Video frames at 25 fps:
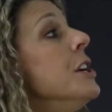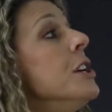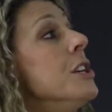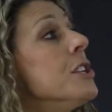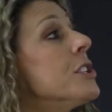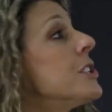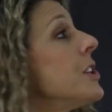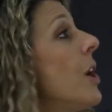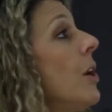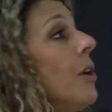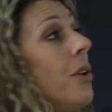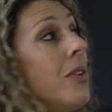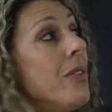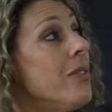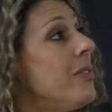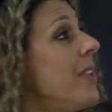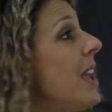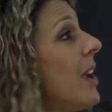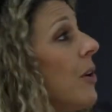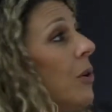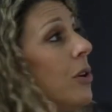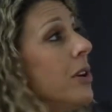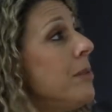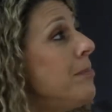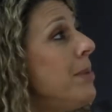So
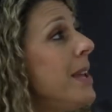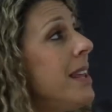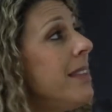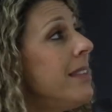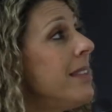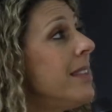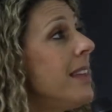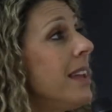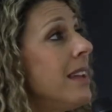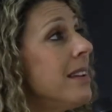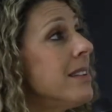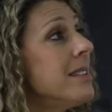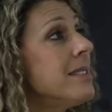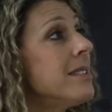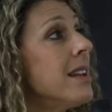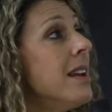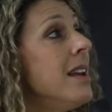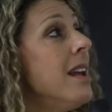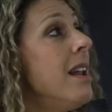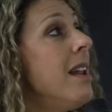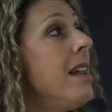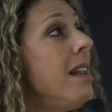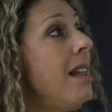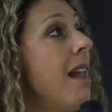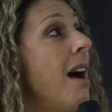there could be things
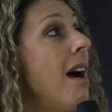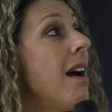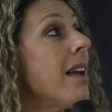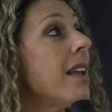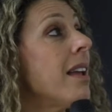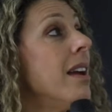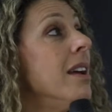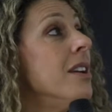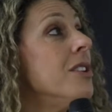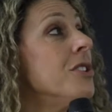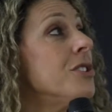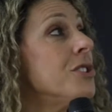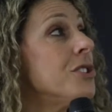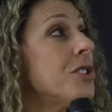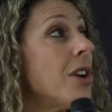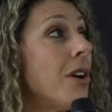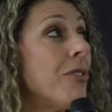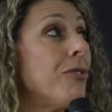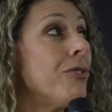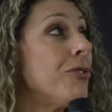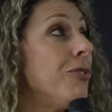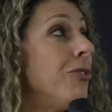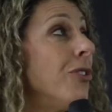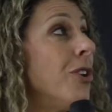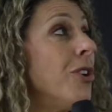like
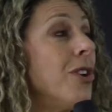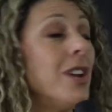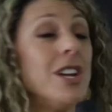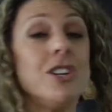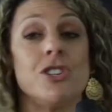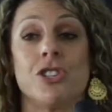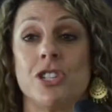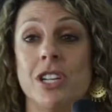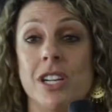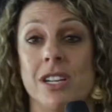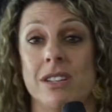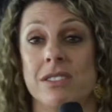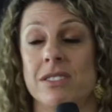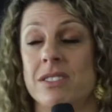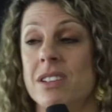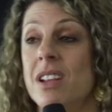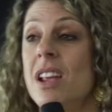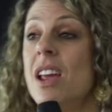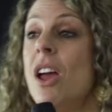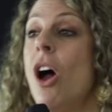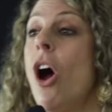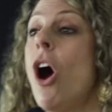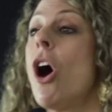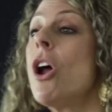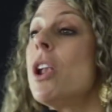soft furnishings
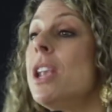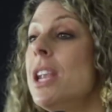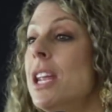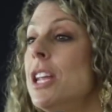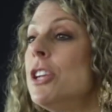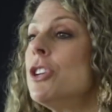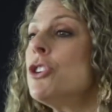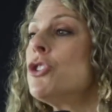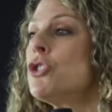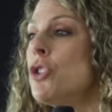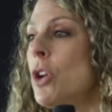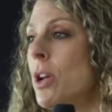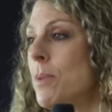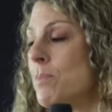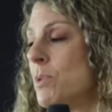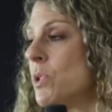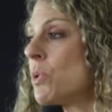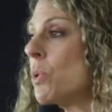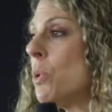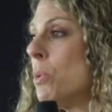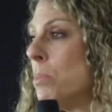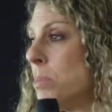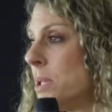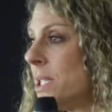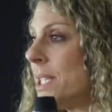are needed to
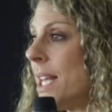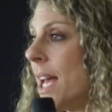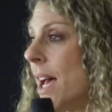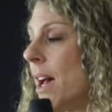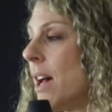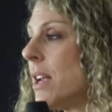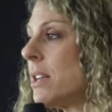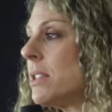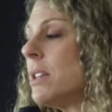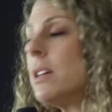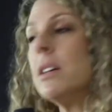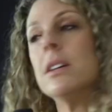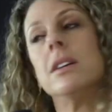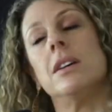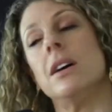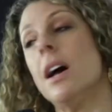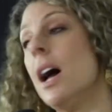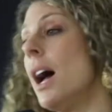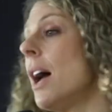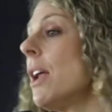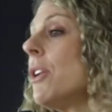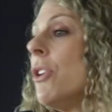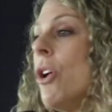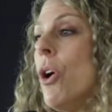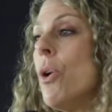absorb sound.
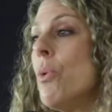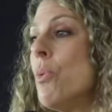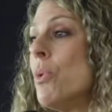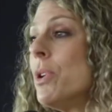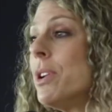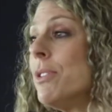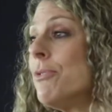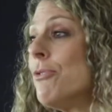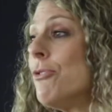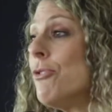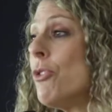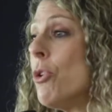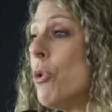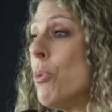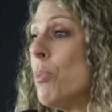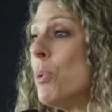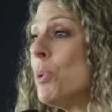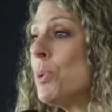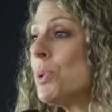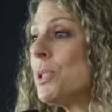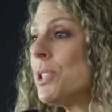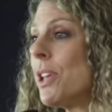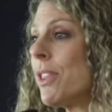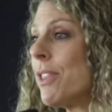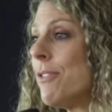I know wooden
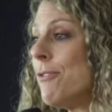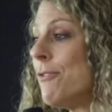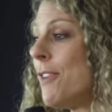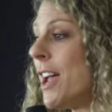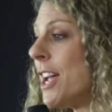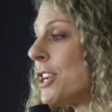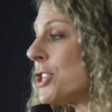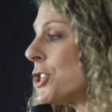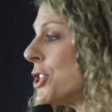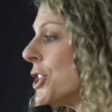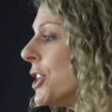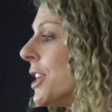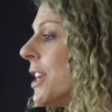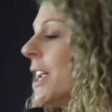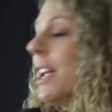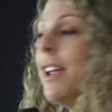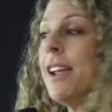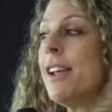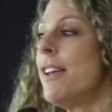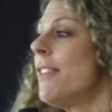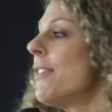floorboards are the fashion.